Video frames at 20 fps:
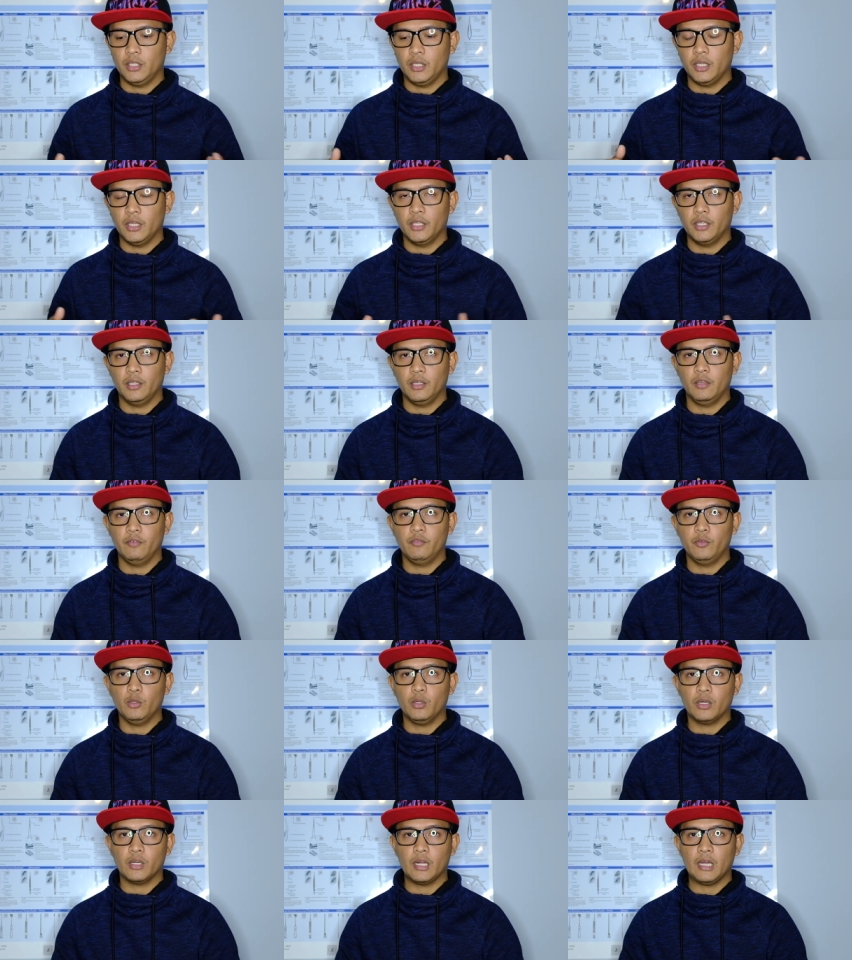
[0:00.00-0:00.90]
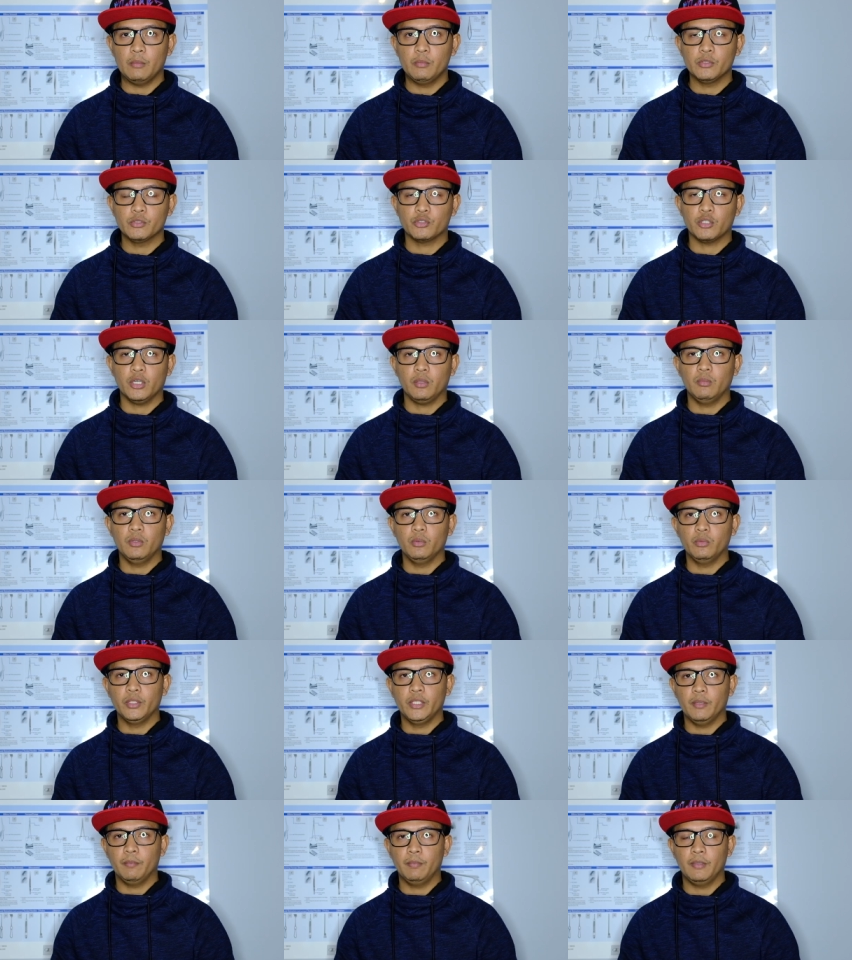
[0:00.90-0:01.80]
And if you are having trouble
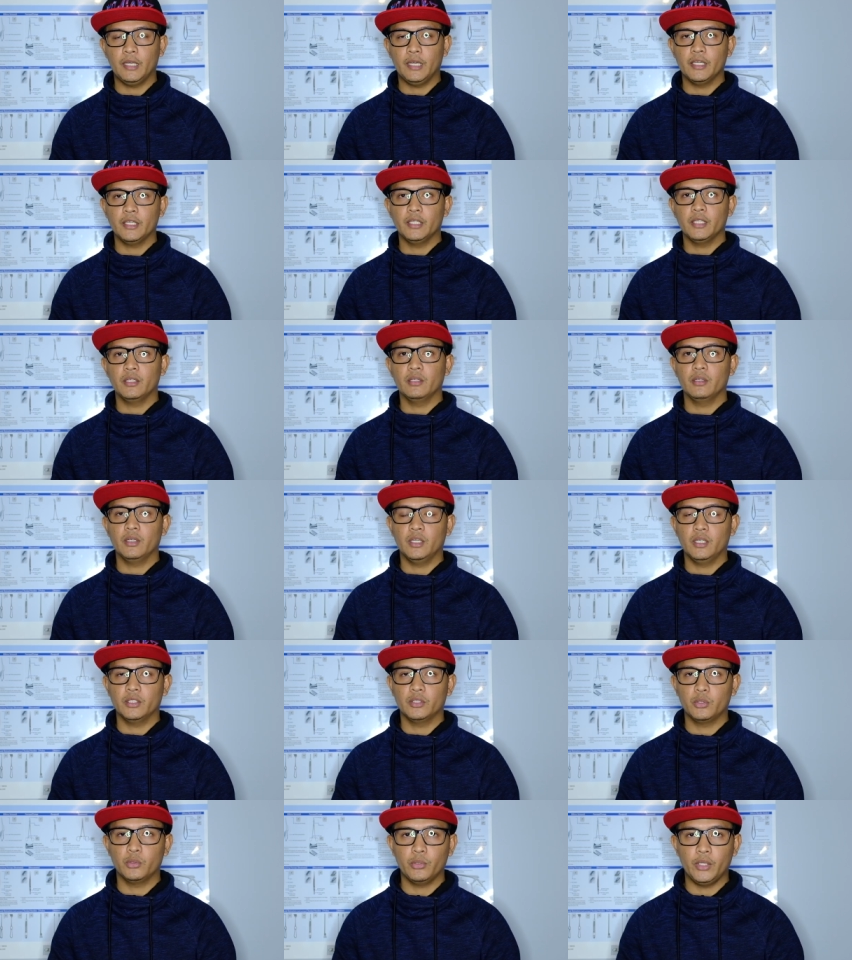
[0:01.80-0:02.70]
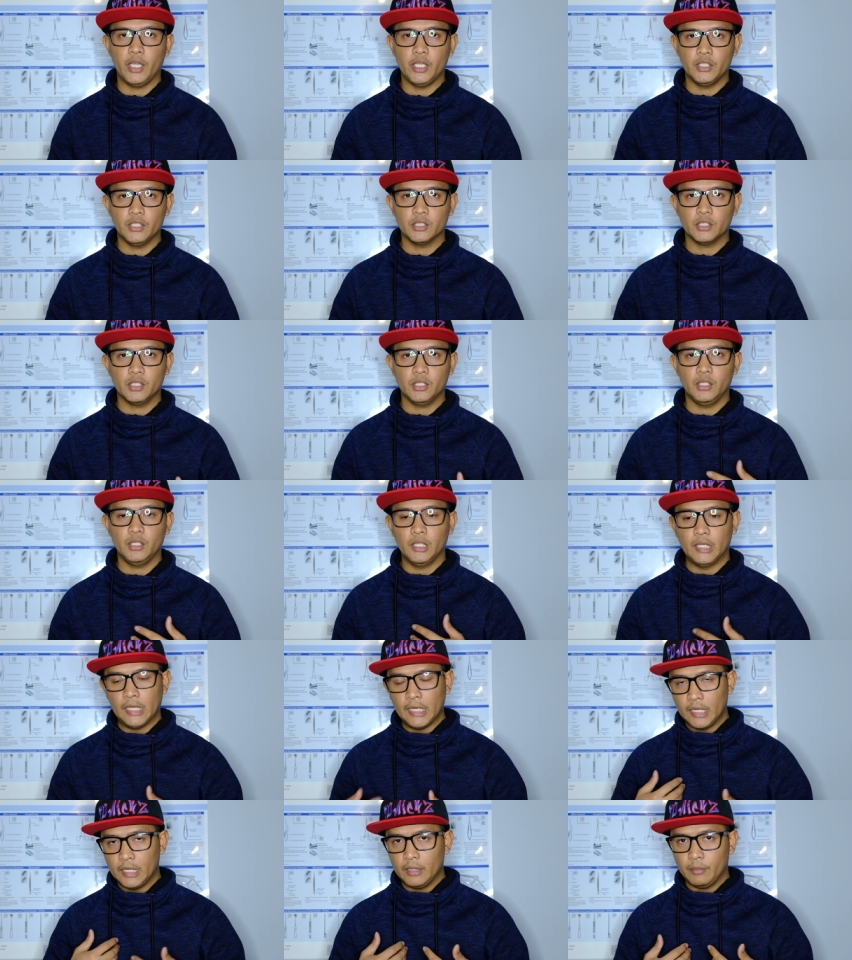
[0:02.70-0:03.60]
with applying through agency,
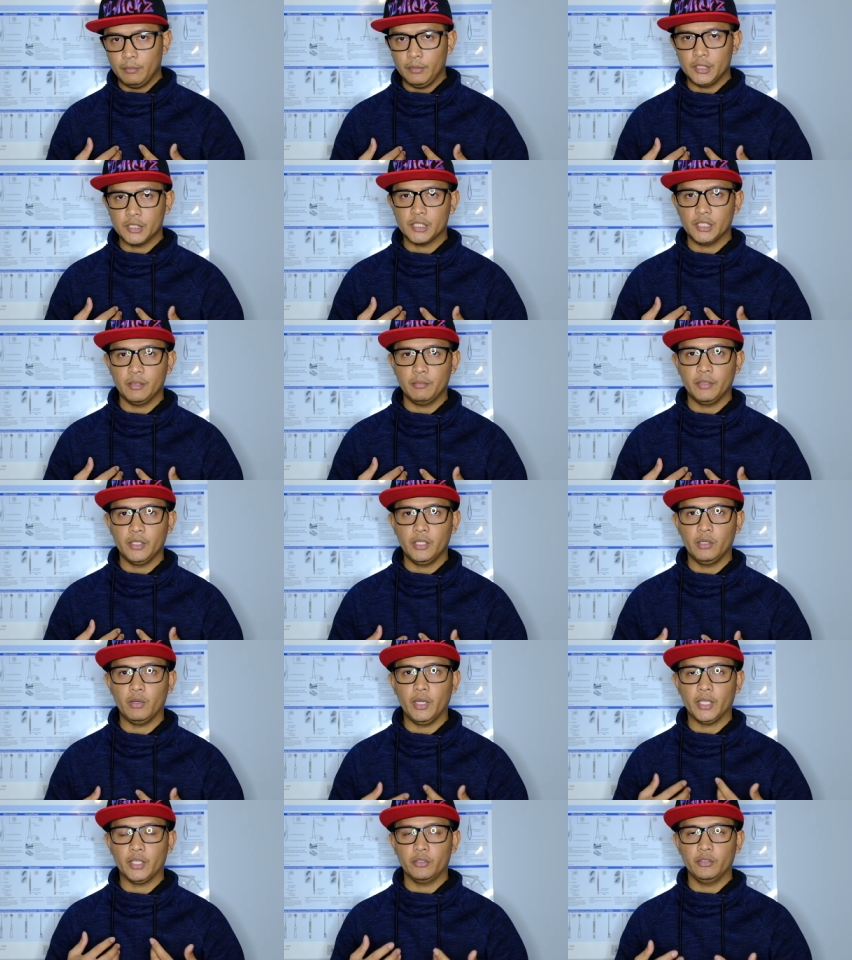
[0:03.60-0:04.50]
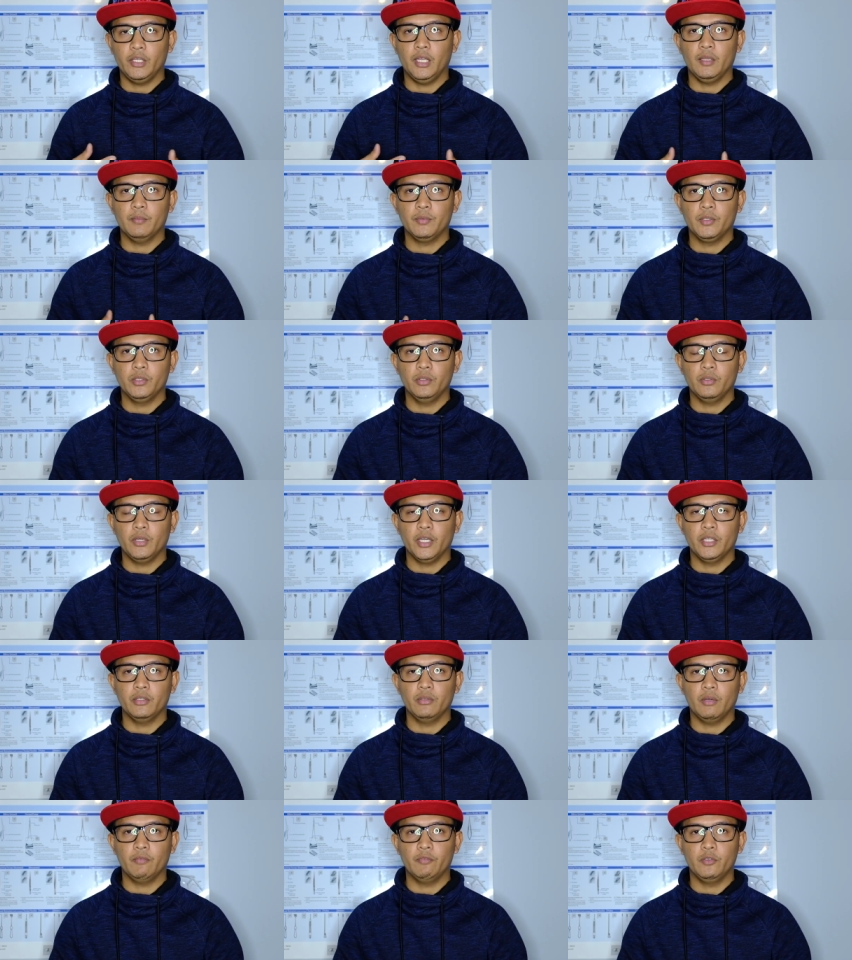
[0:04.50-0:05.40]
please let me know. I could help you. I
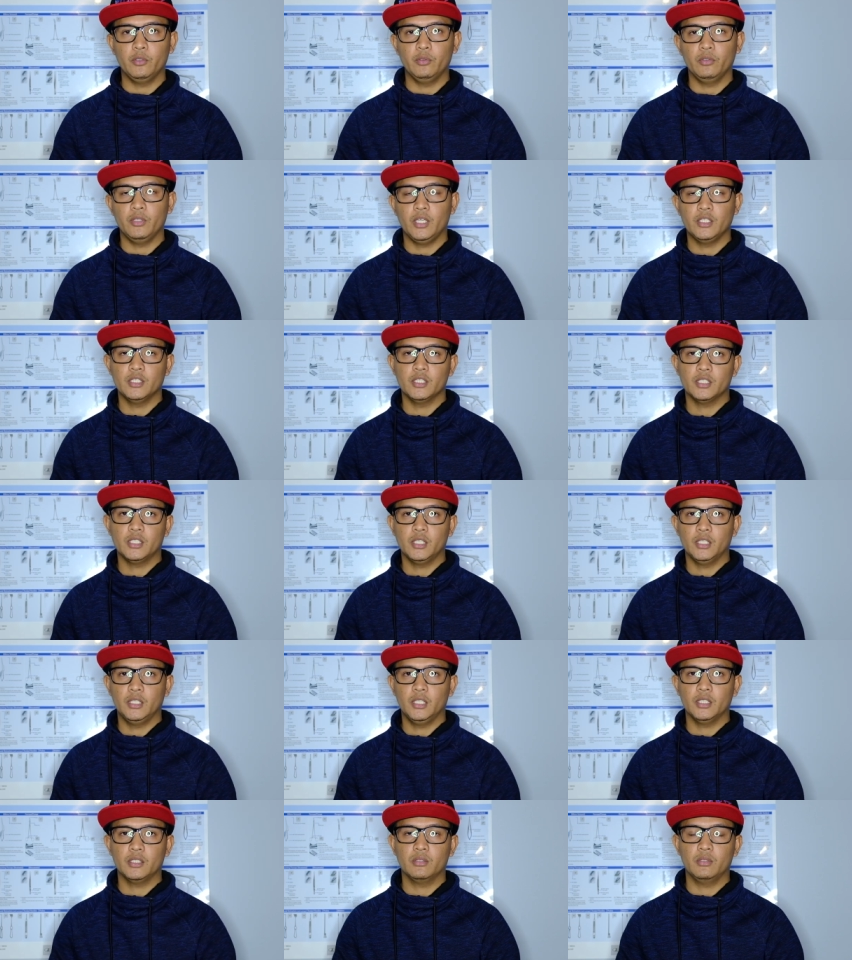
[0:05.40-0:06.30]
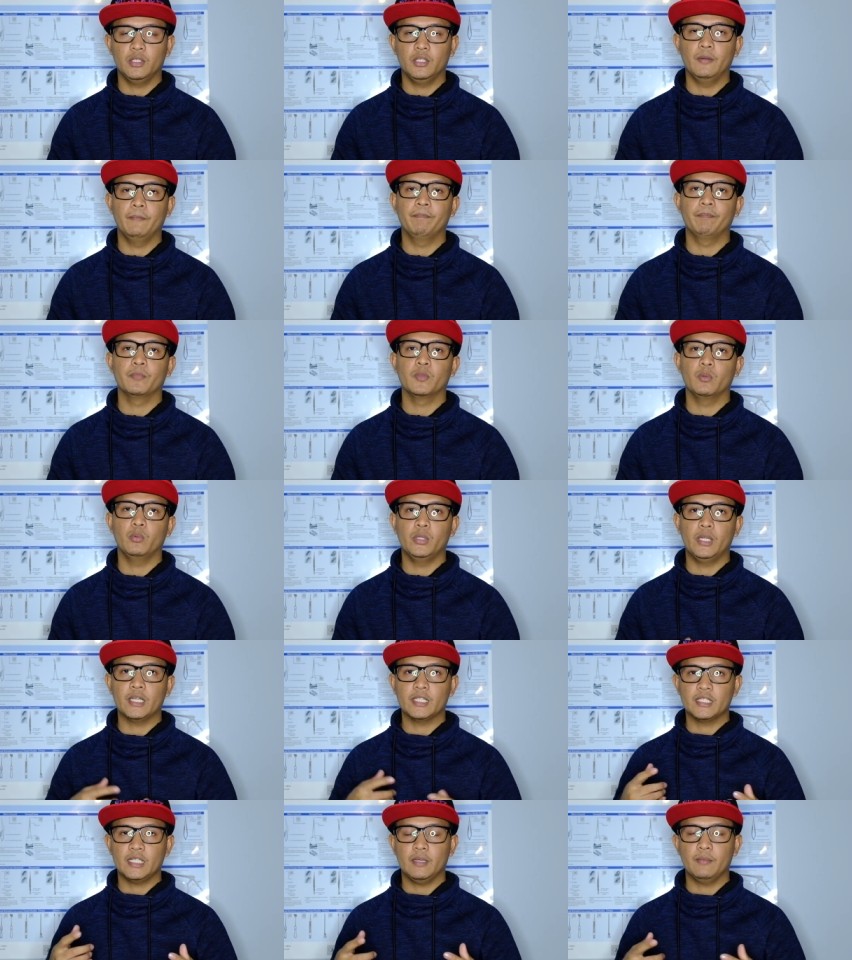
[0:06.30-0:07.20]
know a few agency that would
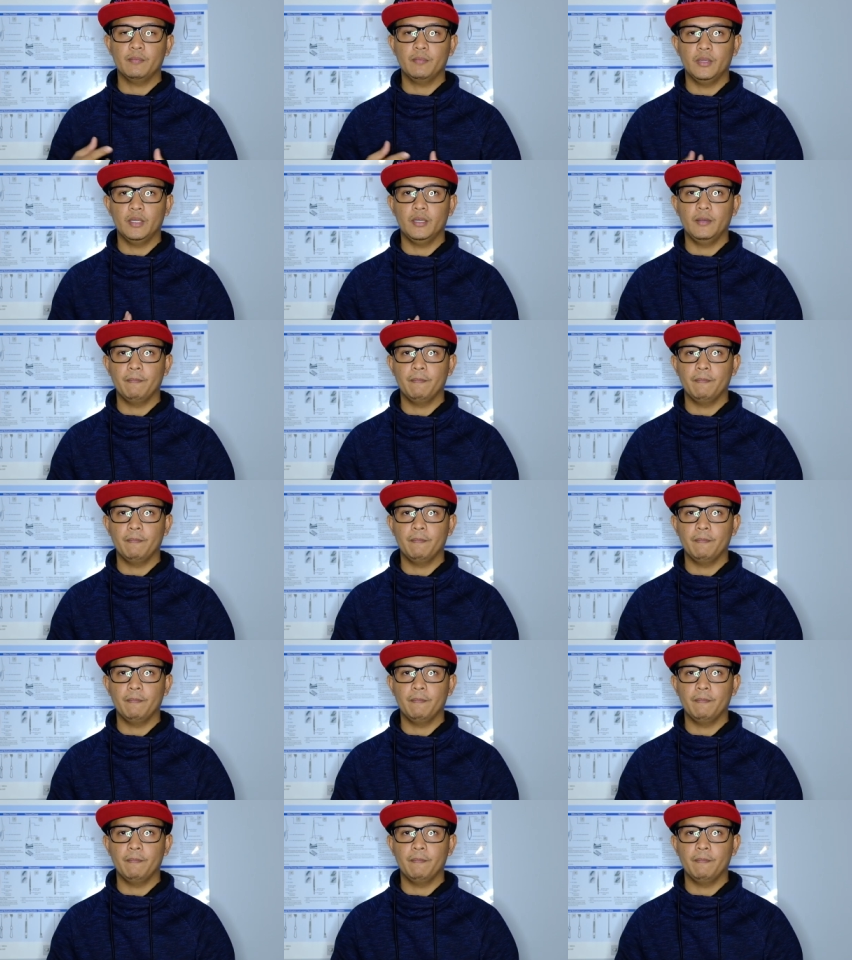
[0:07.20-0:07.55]
accept